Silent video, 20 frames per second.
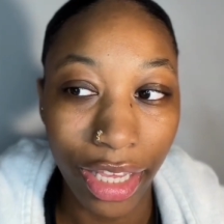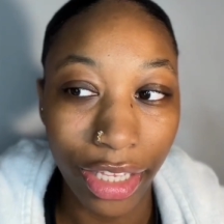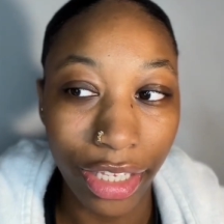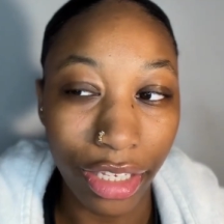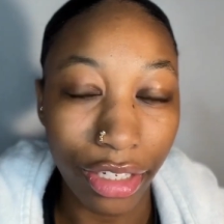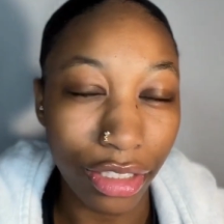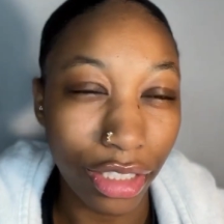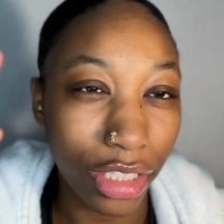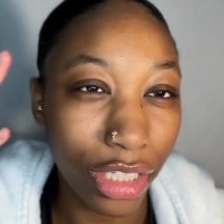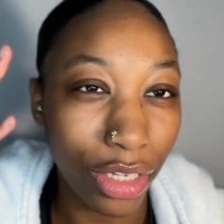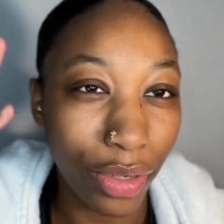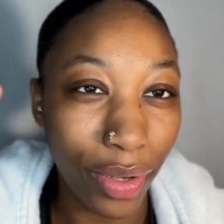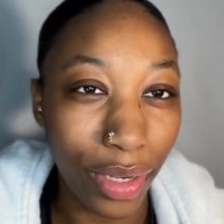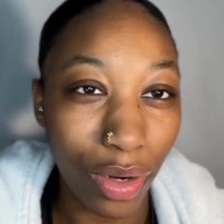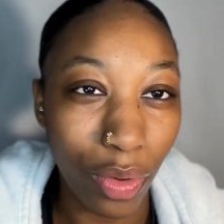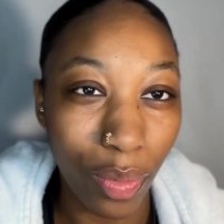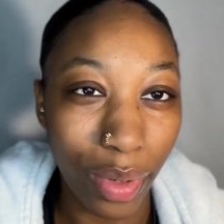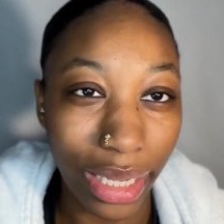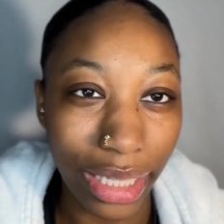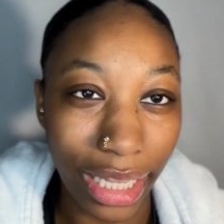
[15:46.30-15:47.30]
you're still in
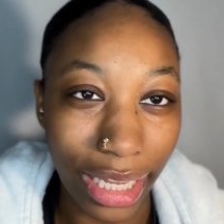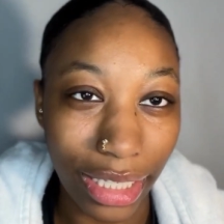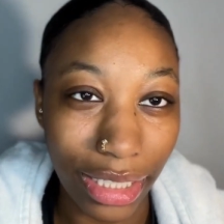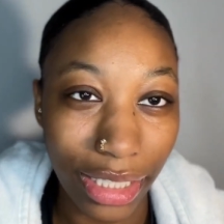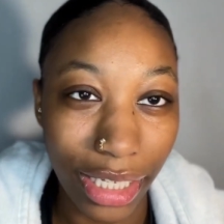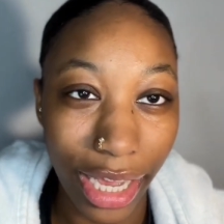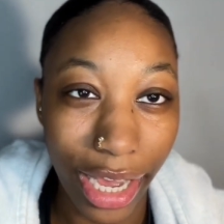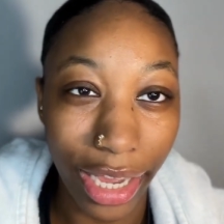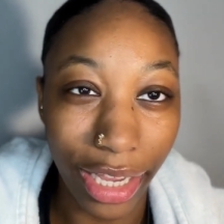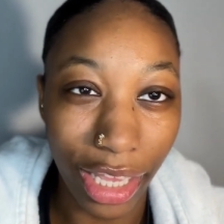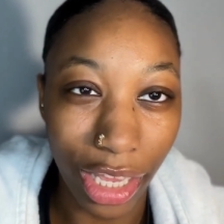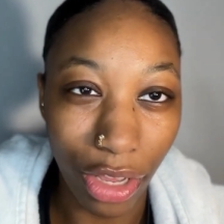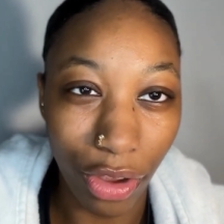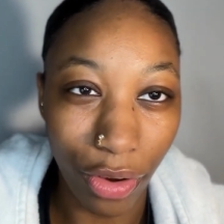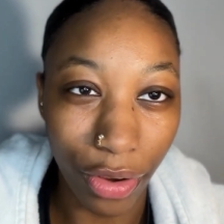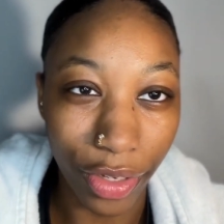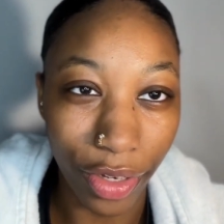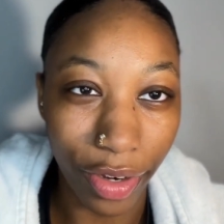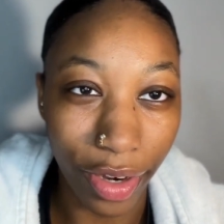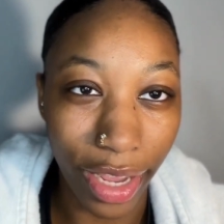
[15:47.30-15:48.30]
a way like tugging
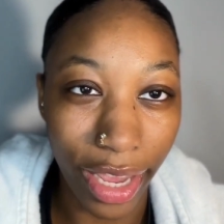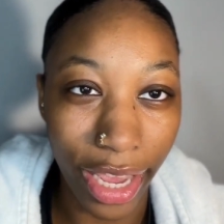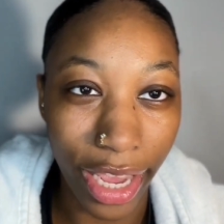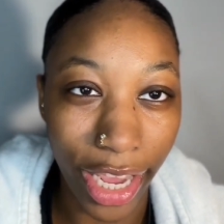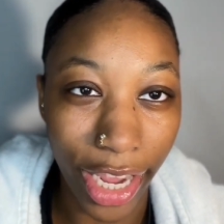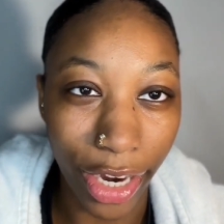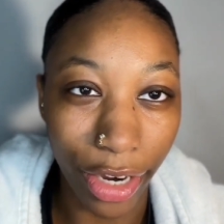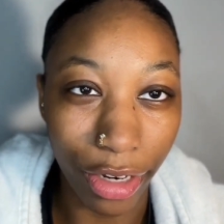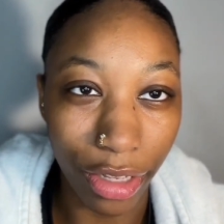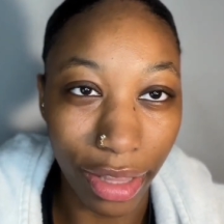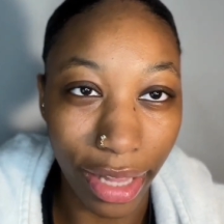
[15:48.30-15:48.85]
on your hair.